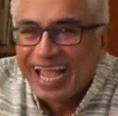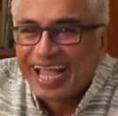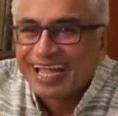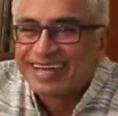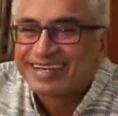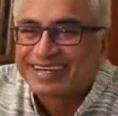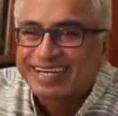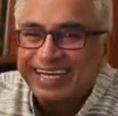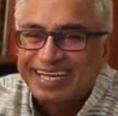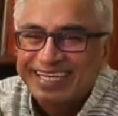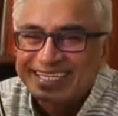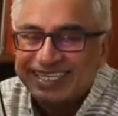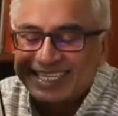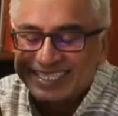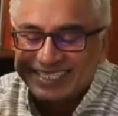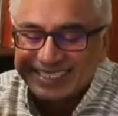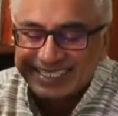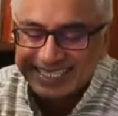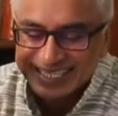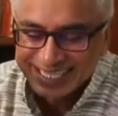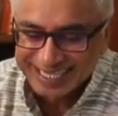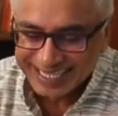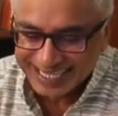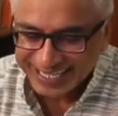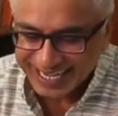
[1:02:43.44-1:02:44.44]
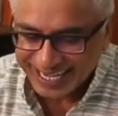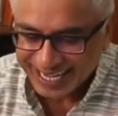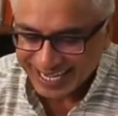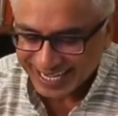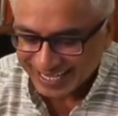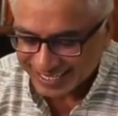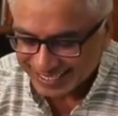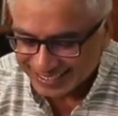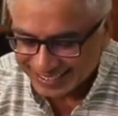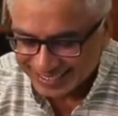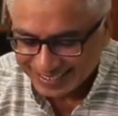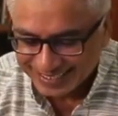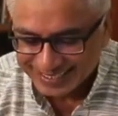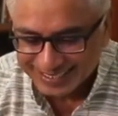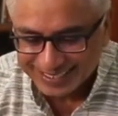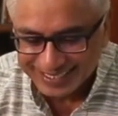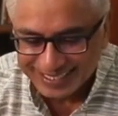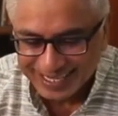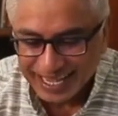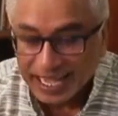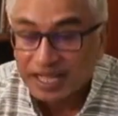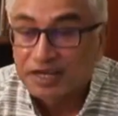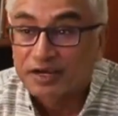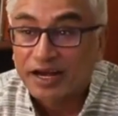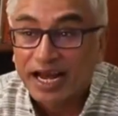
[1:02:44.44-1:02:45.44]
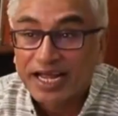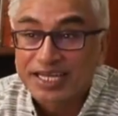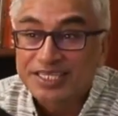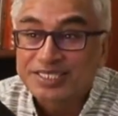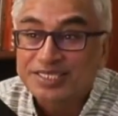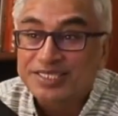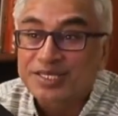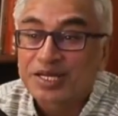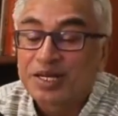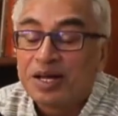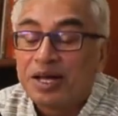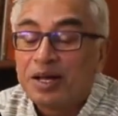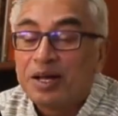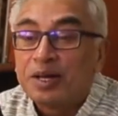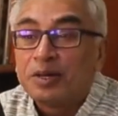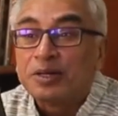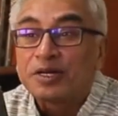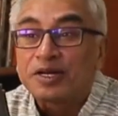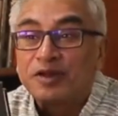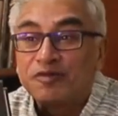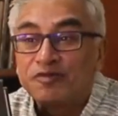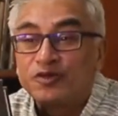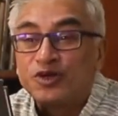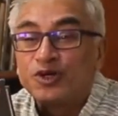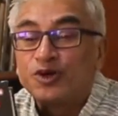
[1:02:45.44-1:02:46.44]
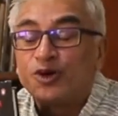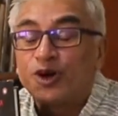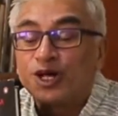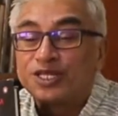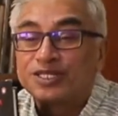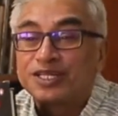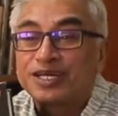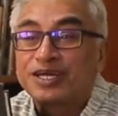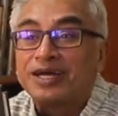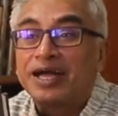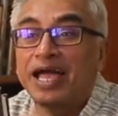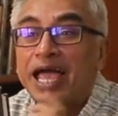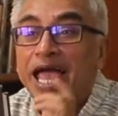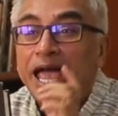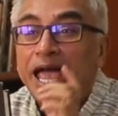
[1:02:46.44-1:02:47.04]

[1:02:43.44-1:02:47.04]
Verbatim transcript: and read it. Yeah. And write review on the